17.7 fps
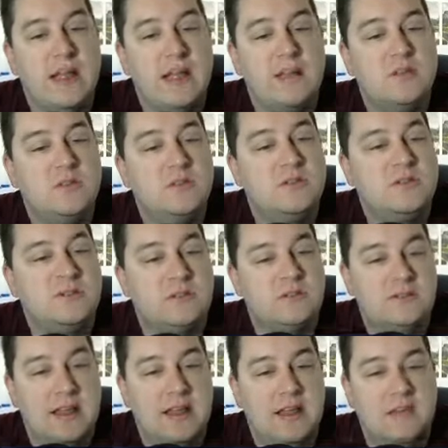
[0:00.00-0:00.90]
eighth notes
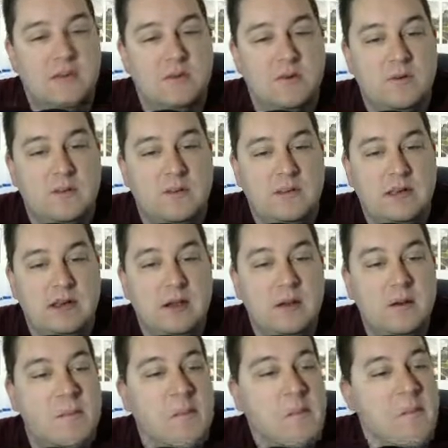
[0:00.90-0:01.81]
just as it was
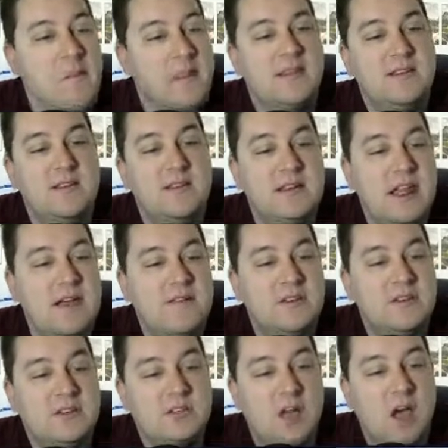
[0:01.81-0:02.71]
there. It didn't
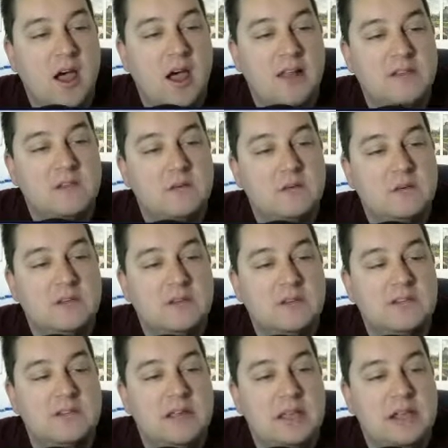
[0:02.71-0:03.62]
have a dot, so it
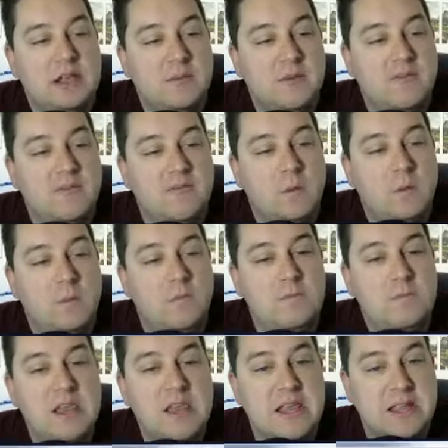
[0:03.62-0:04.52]
didn't take up a full
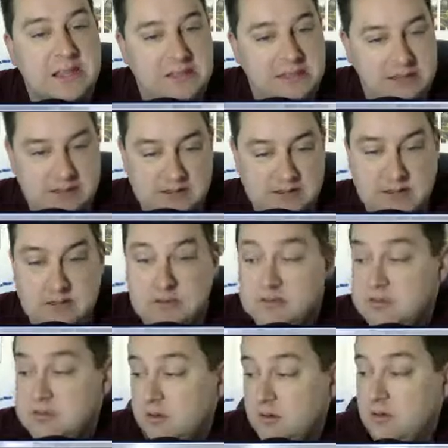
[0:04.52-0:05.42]
beat.
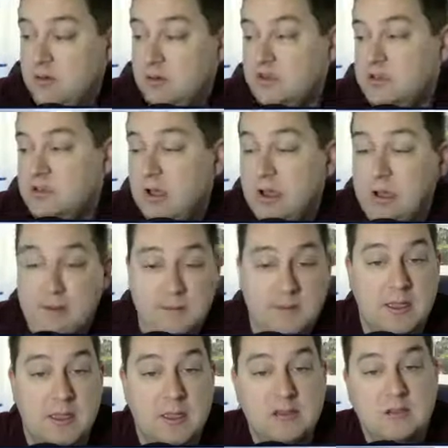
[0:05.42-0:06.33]
So good
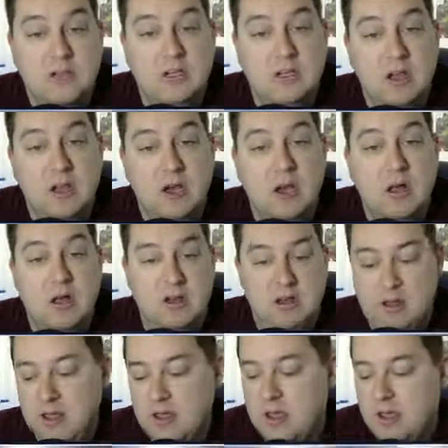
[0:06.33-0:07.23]
job catching
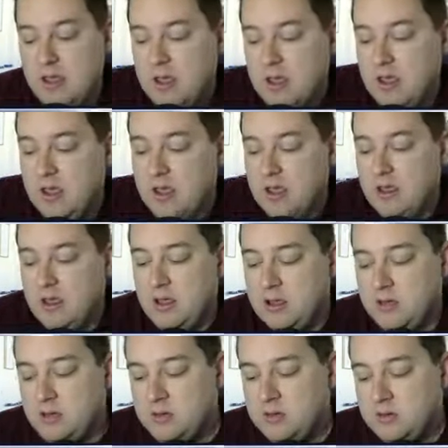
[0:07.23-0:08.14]
on
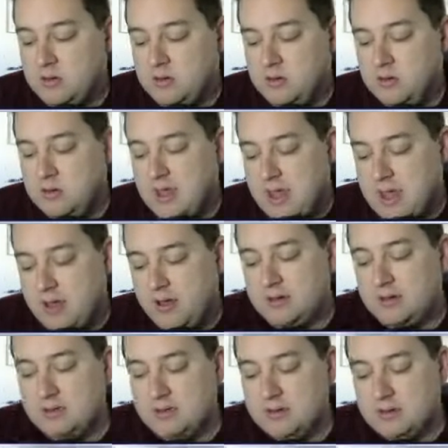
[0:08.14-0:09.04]
to
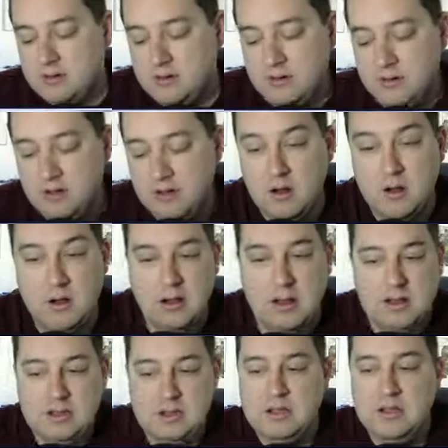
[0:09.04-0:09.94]
that. All
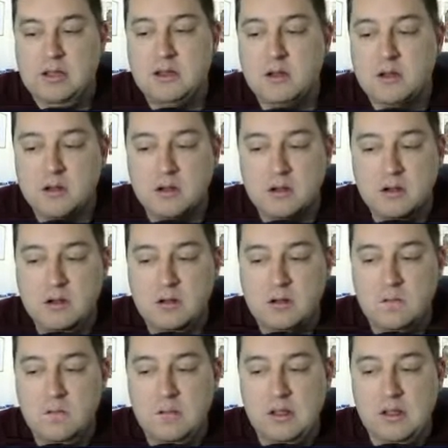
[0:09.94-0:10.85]
right, here
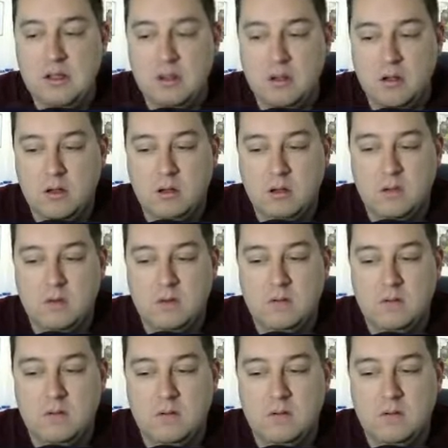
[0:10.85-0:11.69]
we go.